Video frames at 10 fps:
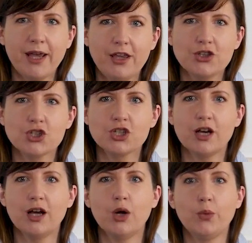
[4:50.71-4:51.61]
page
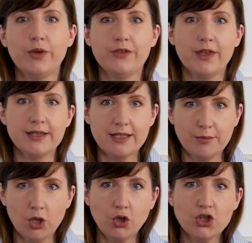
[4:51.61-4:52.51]
with the
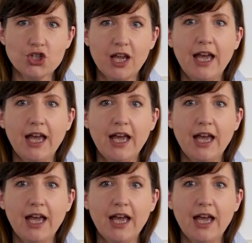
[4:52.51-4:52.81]
terminology,